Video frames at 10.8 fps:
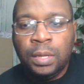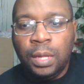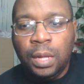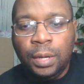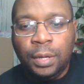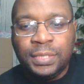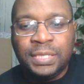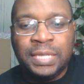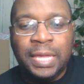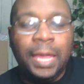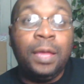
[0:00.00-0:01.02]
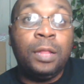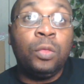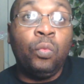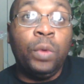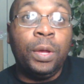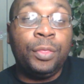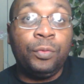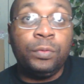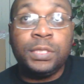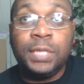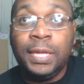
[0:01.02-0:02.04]
On a scale 1 through
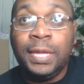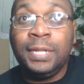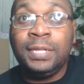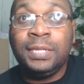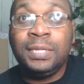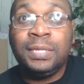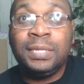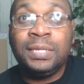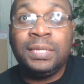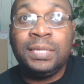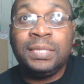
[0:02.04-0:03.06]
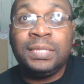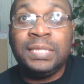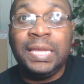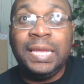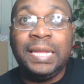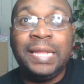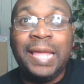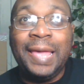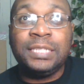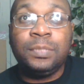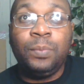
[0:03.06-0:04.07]
10, 10
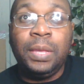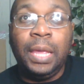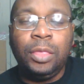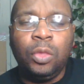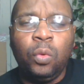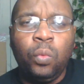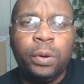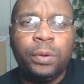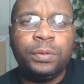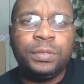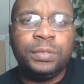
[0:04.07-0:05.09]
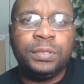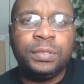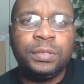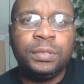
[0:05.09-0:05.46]
as being the worst,